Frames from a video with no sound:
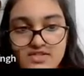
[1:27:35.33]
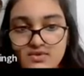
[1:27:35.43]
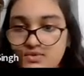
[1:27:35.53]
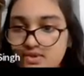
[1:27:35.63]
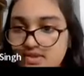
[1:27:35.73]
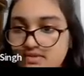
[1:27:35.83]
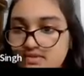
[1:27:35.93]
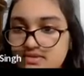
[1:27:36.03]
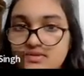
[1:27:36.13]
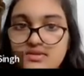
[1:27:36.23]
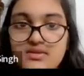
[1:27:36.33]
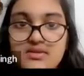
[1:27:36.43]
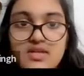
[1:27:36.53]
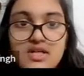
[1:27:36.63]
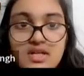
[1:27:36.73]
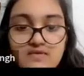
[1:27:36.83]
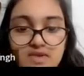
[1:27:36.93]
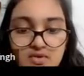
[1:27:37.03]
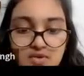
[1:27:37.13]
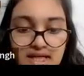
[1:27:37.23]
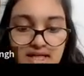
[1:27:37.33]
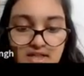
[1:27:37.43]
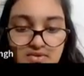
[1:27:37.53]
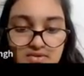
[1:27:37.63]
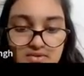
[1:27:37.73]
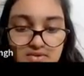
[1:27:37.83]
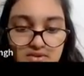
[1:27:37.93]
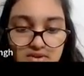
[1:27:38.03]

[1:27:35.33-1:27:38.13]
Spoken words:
its own. We are going to